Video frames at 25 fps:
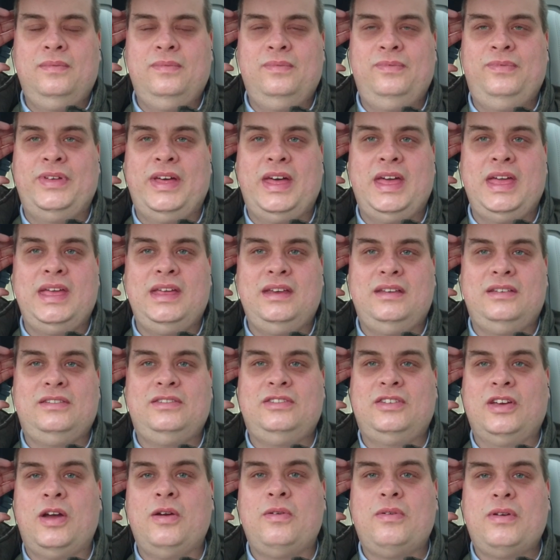they
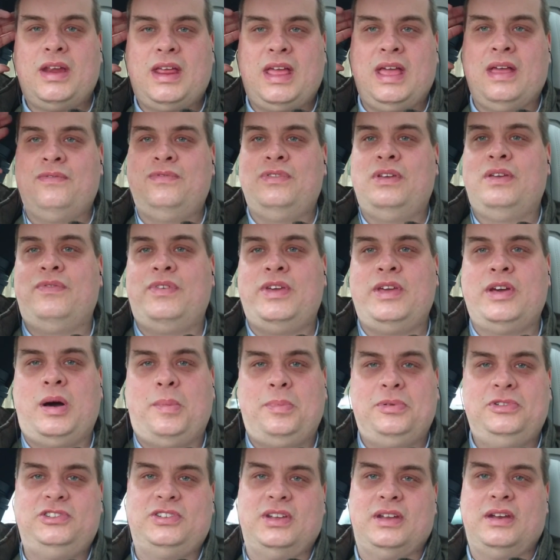don't give you the
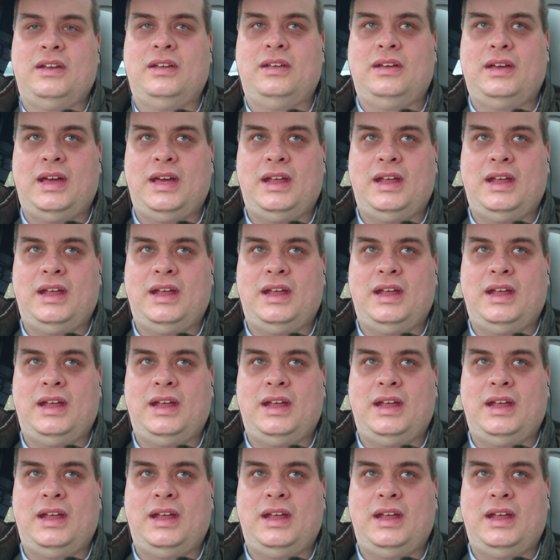option.